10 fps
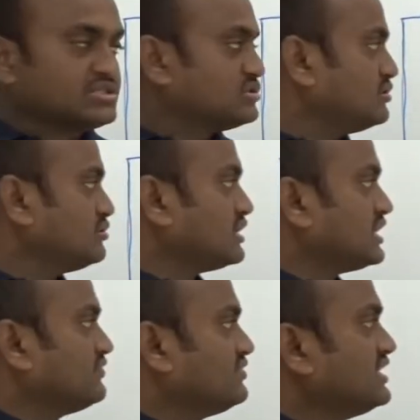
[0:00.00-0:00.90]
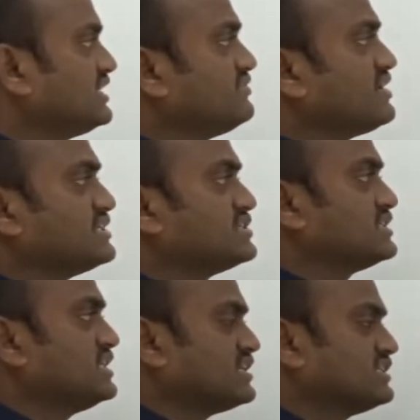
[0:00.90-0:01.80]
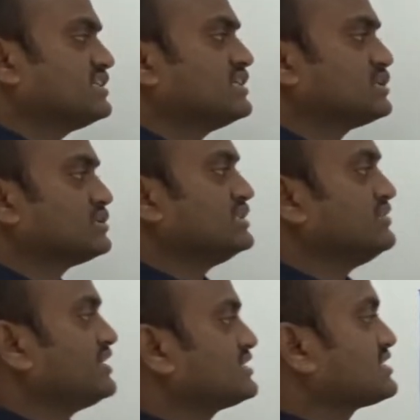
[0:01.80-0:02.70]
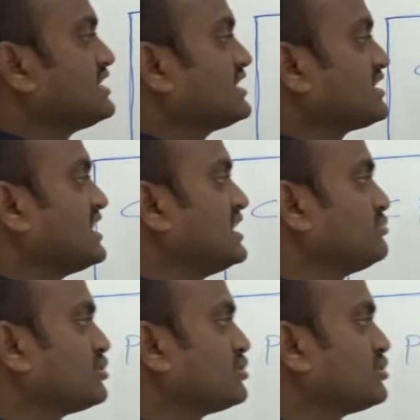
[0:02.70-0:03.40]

So every device, here there are devices like RAM,